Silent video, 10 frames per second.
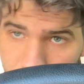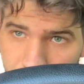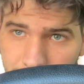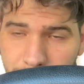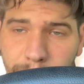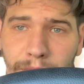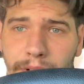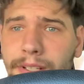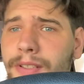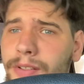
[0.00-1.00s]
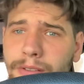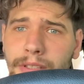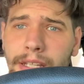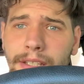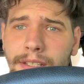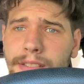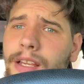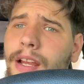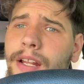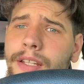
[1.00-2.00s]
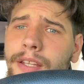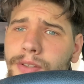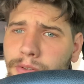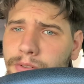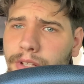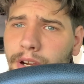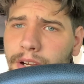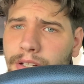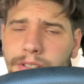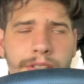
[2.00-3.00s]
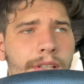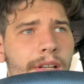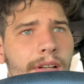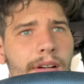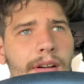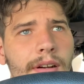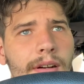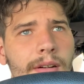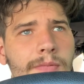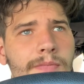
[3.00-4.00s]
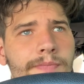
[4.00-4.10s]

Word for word: I am running a little late because I had to get new tires. Um,